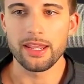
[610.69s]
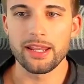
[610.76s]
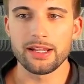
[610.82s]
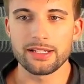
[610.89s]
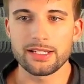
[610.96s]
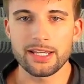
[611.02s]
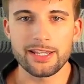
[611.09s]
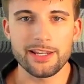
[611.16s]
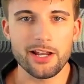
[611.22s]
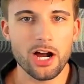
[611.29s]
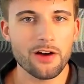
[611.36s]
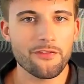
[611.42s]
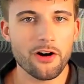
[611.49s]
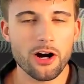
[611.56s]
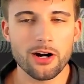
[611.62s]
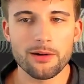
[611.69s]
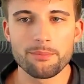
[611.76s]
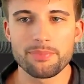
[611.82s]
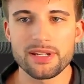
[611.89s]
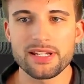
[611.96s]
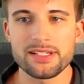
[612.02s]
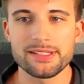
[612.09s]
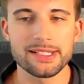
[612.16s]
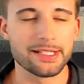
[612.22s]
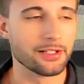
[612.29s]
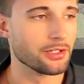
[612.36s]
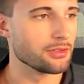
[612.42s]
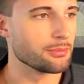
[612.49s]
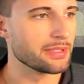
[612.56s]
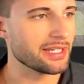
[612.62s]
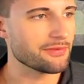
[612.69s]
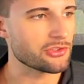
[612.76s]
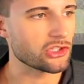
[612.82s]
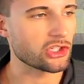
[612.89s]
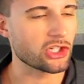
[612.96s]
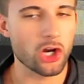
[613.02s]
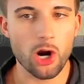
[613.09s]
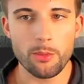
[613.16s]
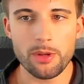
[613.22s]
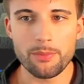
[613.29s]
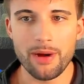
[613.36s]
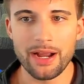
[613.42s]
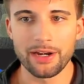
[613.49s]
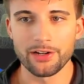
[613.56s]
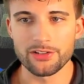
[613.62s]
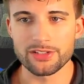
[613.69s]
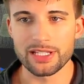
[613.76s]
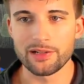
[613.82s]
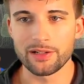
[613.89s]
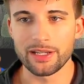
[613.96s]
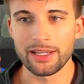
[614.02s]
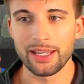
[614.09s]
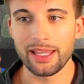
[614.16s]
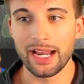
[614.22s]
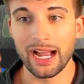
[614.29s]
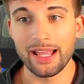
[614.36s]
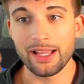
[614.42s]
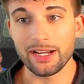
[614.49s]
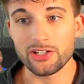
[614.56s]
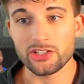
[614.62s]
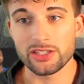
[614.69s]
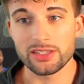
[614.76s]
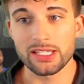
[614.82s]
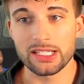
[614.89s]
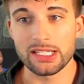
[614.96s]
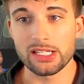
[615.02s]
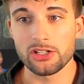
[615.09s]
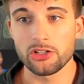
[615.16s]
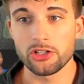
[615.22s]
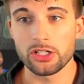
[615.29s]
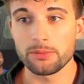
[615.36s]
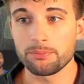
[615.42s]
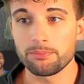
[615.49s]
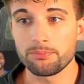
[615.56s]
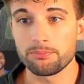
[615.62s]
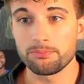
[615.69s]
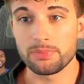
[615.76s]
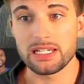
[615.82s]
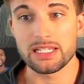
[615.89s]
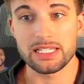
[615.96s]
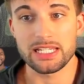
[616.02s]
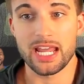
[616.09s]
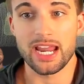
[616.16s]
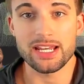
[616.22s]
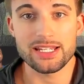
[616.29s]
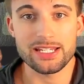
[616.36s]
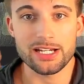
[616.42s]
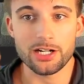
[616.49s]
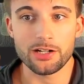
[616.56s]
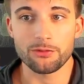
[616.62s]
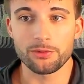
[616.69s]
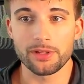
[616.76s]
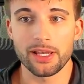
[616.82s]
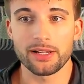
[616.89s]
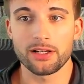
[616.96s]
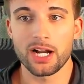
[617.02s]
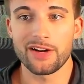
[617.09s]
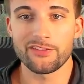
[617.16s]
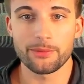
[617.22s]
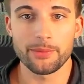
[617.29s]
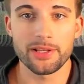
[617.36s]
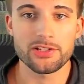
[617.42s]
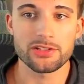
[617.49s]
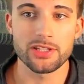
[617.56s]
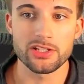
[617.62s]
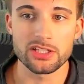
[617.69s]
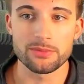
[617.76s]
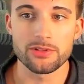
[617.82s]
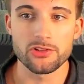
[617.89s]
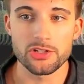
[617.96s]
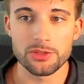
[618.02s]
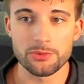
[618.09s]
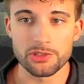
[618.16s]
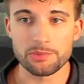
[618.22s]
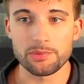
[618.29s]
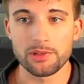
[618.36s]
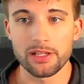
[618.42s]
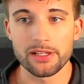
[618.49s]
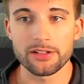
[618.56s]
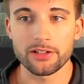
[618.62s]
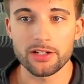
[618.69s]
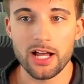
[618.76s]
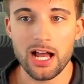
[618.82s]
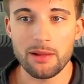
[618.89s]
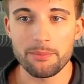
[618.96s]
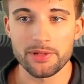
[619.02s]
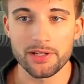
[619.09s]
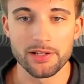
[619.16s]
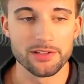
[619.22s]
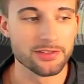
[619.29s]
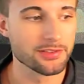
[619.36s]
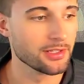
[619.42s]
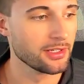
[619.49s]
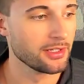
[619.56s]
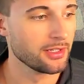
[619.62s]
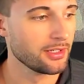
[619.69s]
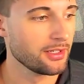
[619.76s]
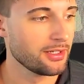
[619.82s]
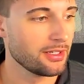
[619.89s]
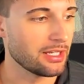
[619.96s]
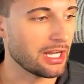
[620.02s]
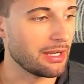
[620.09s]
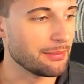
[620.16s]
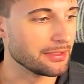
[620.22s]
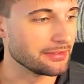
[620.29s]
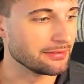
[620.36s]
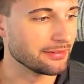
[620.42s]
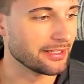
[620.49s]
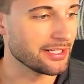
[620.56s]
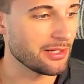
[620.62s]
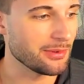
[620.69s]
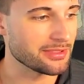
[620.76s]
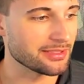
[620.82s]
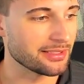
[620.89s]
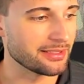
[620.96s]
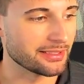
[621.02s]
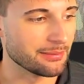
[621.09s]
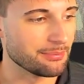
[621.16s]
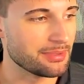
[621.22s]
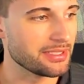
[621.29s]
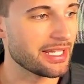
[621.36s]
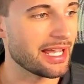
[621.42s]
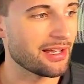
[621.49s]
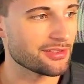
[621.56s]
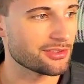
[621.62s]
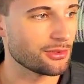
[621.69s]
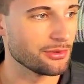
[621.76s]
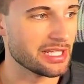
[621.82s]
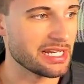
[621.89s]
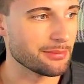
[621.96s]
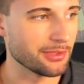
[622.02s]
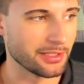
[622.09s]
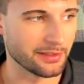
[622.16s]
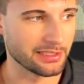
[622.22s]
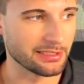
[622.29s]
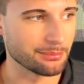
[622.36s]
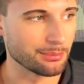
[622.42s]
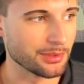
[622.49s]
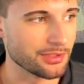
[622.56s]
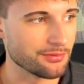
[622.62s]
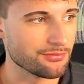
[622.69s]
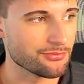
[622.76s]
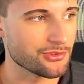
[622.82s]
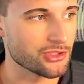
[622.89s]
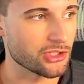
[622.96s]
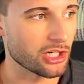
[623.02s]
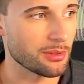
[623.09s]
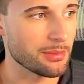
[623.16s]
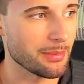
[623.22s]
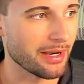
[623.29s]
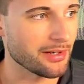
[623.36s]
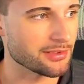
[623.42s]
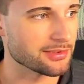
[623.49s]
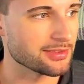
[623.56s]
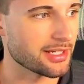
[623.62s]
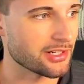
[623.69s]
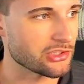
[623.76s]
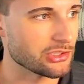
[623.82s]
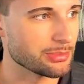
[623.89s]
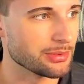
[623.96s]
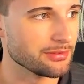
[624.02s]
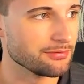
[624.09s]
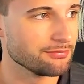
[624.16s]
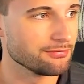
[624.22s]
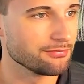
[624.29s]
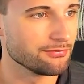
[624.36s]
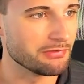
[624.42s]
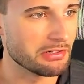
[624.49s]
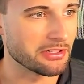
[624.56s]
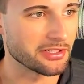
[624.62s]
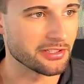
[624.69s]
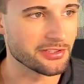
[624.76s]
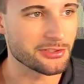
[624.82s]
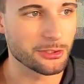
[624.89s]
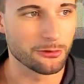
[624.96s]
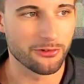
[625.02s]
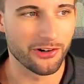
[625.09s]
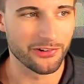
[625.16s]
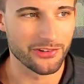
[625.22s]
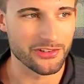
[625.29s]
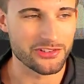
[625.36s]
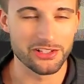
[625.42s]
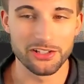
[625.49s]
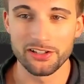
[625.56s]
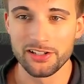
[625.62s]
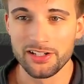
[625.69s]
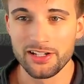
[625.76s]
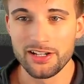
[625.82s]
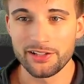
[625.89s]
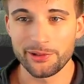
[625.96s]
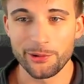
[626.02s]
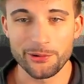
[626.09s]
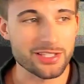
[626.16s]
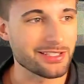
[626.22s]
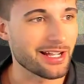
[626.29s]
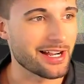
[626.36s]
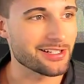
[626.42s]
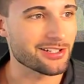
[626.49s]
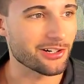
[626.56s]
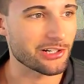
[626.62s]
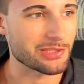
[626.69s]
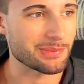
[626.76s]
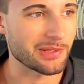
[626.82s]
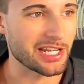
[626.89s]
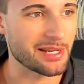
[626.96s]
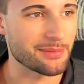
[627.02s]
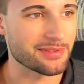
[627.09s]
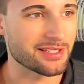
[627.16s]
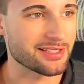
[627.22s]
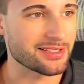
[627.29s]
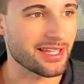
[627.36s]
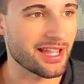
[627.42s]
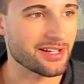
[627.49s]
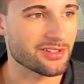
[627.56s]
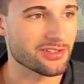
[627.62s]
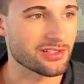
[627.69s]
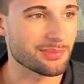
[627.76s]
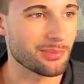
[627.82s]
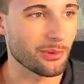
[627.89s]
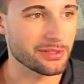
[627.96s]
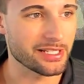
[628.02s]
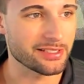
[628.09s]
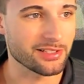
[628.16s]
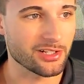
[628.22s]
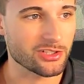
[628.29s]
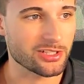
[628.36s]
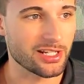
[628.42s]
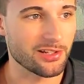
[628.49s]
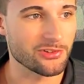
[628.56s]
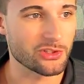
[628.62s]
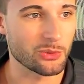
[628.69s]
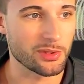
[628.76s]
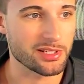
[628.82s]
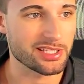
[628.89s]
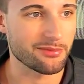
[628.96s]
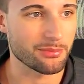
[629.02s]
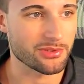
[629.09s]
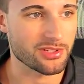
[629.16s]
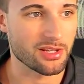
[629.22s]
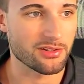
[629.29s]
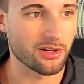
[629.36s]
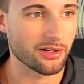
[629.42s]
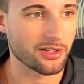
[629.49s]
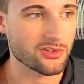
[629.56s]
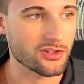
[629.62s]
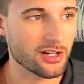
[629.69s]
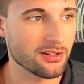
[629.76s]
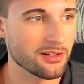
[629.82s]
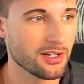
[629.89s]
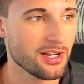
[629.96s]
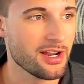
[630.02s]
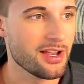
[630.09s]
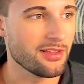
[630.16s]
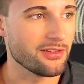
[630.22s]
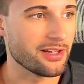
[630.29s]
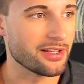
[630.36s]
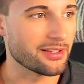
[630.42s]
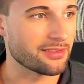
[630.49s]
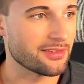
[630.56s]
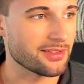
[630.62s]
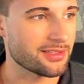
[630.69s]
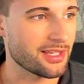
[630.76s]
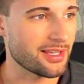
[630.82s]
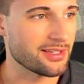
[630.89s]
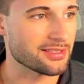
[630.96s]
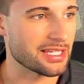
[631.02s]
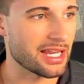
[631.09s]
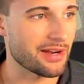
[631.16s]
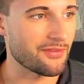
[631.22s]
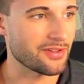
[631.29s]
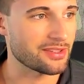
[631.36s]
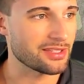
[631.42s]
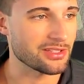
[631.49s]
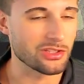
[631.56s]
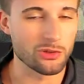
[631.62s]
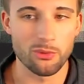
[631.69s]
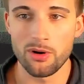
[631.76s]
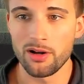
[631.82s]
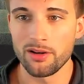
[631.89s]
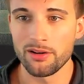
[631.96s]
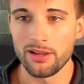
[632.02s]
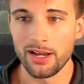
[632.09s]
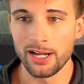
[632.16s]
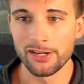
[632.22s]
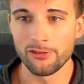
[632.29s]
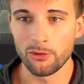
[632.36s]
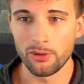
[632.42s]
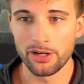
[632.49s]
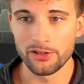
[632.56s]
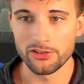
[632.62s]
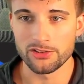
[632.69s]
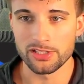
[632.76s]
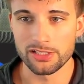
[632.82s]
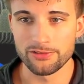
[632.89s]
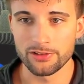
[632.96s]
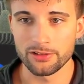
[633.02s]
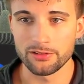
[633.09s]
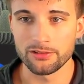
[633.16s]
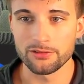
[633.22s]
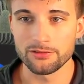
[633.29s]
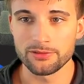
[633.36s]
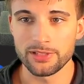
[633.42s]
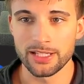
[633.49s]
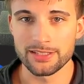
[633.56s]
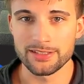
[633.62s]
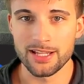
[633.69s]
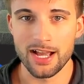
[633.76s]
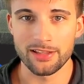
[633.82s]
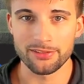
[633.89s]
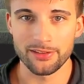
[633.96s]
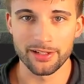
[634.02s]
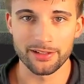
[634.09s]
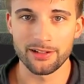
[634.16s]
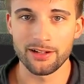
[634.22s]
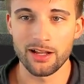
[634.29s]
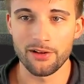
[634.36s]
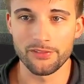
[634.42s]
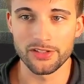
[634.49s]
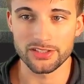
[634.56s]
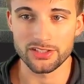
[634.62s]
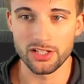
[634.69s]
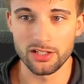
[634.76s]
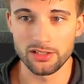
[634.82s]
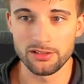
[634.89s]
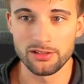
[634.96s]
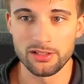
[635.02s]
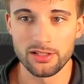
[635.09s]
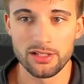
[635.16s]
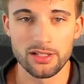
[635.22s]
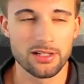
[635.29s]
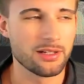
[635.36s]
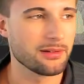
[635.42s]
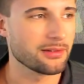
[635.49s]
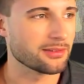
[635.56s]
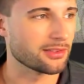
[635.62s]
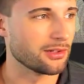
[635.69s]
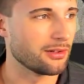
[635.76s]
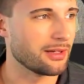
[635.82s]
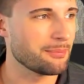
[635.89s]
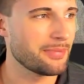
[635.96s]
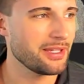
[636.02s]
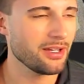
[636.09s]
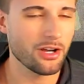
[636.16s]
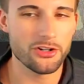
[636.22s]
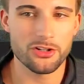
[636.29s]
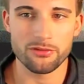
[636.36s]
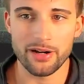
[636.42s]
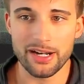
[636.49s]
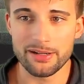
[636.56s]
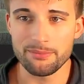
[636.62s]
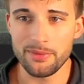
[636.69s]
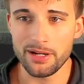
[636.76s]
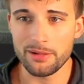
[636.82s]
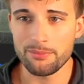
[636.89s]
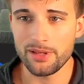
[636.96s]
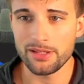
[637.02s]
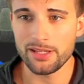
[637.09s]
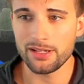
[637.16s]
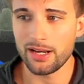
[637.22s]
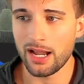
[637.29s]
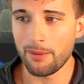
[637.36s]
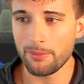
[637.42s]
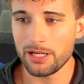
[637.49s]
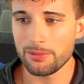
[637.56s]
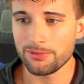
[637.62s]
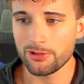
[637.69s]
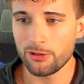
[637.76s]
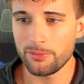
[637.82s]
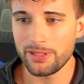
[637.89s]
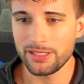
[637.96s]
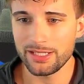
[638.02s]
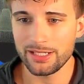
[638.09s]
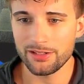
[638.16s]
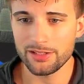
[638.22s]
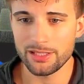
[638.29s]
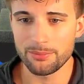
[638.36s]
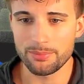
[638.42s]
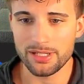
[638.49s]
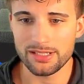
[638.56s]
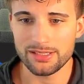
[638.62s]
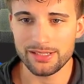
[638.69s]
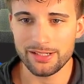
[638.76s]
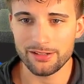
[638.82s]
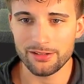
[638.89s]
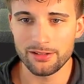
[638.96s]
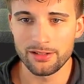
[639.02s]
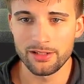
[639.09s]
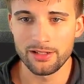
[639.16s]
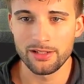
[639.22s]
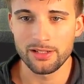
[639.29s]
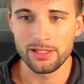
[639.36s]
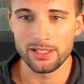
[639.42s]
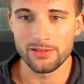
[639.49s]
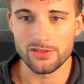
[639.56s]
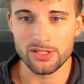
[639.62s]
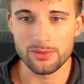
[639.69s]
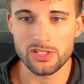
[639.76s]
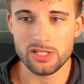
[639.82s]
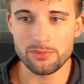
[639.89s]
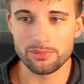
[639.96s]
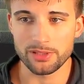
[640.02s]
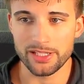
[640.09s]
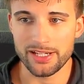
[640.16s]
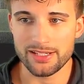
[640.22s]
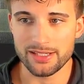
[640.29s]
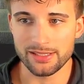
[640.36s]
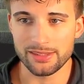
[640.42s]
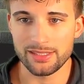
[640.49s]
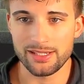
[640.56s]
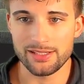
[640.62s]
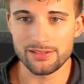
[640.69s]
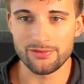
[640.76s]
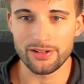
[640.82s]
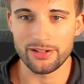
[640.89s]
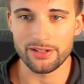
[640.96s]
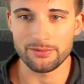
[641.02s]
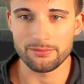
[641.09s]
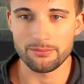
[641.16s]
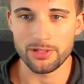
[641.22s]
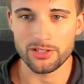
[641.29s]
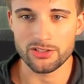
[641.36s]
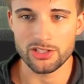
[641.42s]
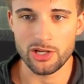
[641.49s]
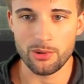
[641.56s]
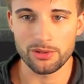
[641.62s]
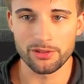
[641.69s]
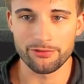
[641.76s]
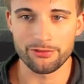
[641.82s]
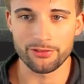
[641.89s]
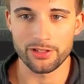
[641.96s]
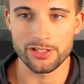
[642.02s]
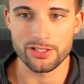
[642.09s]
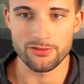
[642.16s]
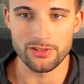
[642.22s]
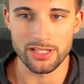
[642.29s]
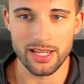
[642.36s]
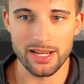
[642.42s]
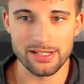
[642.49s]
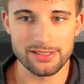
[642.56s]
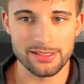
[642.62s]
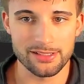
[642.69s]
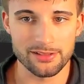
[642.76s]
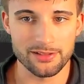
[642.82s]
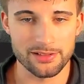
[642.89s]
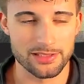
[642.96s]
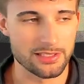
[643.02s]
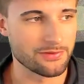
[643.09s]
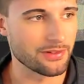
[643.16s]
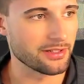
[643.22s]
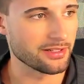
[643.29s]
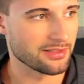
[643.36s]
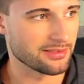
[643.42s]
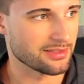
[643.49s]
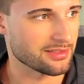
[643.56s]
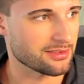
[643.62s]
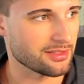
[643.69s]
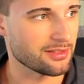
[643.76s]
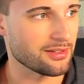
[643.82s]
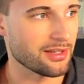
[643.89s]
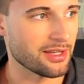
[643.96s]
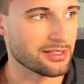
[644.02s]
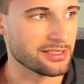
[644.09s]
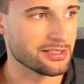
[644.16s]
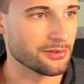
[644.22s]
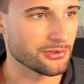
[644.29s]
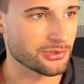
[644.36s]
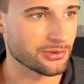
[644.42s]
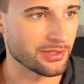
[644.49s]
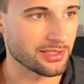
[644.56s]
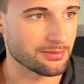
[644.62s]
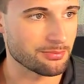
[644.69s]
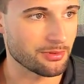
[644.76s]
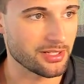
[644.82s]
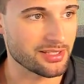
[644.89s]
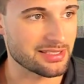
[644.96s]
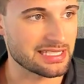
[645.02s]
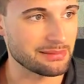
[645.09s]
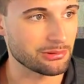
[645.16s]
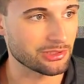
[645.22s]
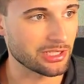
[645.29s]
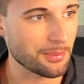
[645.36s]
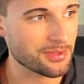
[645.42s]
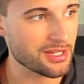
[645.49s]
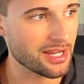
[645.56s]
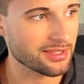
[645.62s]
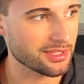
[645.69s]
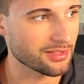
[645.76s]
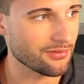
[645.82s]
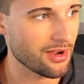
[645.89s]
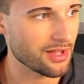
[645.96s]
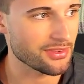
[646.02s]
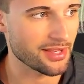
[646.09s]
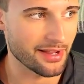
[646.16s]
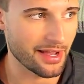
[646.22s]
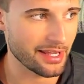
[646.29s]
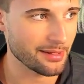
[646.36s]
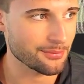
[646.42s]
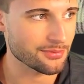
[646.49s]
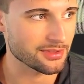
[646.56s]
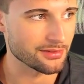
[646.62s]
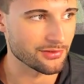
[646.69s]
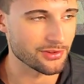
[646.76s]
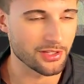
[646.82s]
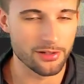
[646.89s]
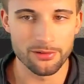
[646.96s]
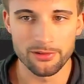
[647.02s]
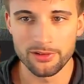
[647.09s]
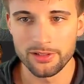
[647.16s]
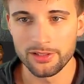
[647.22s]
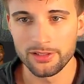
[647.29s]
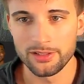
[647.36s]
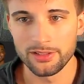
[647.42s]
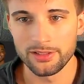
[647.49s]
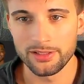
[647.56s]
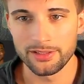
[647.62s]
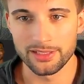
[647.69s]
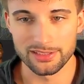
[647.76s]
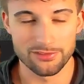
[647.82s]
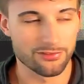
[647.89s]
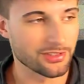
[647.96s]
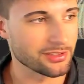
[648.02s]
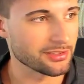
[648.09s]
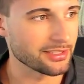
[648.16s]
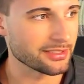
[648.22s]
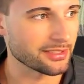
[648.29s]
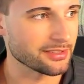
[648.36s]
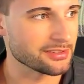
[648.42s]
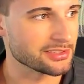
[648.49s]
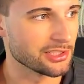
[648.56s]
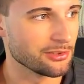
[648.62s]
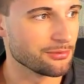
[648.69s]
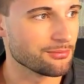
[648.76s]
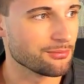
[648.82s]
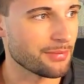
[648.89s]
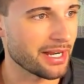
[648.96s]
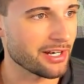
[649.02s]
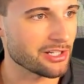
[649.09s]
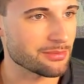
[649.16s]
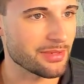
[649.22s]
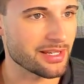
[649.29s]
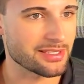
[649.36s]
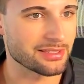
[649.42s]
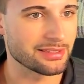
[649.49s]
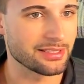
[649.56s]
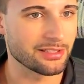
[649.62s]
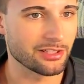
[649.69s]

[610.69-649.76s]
And kicking off our B tier, we have Jakobi Meyers. Now, again, I actually think he could be in the A tier if we had confirmation that Jimmy G was playing or not, because, I mean, I know he's not like a big household name or anything, but Jakobi Meyers has actually been very good so far this year. Posted 9 targets per game, 6 catches, 0.8 touchdowns, 27% target share. Like, this has everything you want out of a wide receiver that's not like an obvious stud. So a bit underrated in my opinion. I'm going to throw him in here in the B tier. If Jimmy G plays, I think he's very much so on the fringe of the A tier because he's very consistent, and he also has pretty similar upside to Davante Adams, even though it doesn't feel like it. So Myers makes it there.